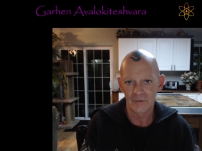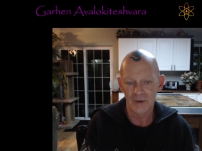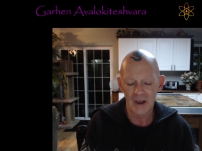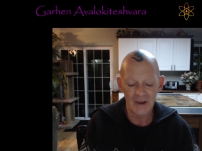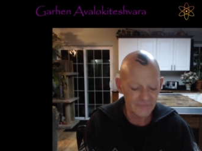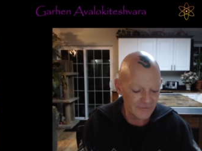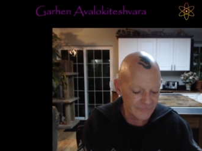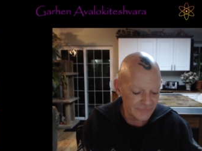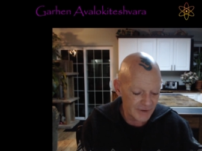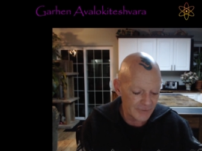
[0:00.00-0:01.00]
As I
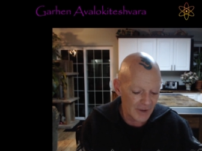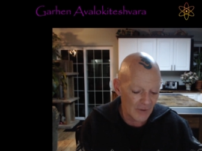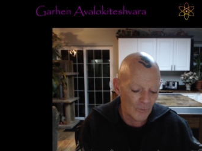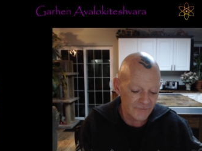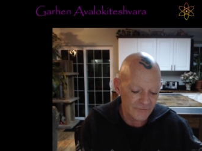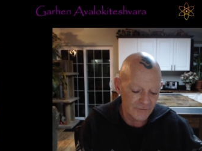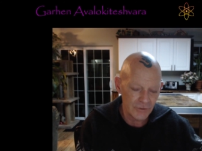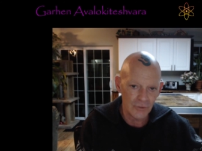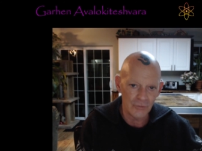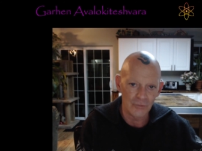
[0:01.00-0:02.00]
said, that wasn't
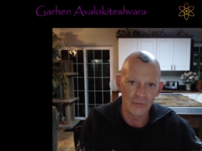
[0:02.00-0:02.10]
you.